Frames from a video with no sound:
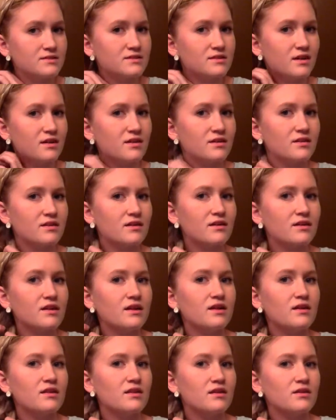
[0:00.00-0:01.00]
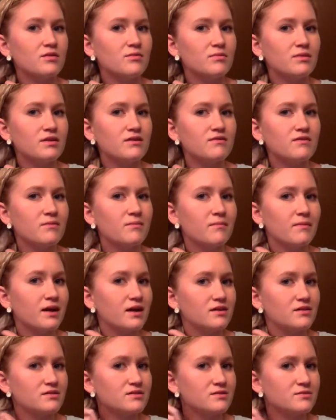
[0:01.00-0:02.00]
gonna look like a little bit of a
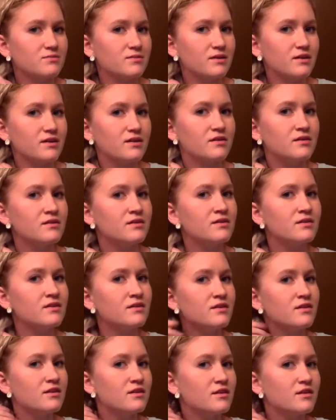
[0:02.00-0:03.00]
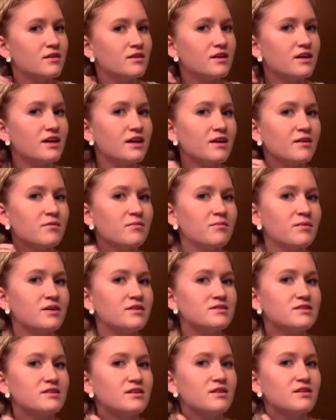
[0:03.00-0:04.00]
mess, but
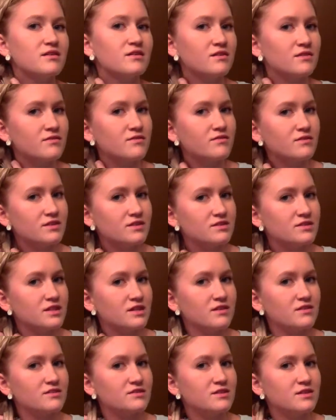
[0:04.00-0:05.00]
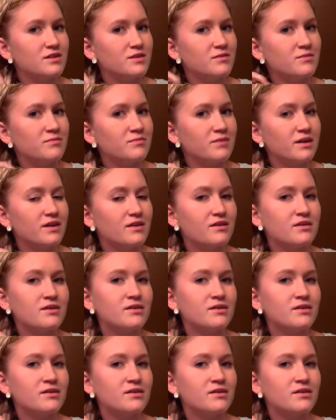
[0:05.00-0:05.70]
messier fishtails are better.